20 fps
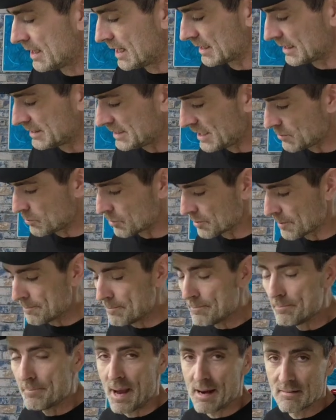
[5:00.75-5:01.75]
and I didn't want
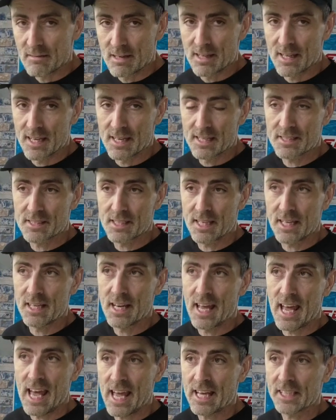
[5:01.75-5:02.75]
to bury this
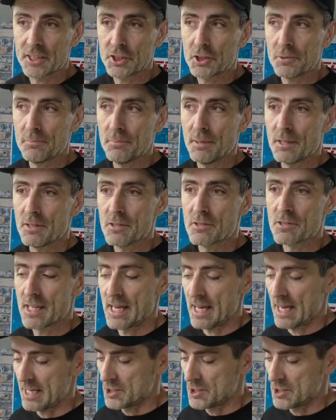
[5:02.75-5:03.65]
in etch, because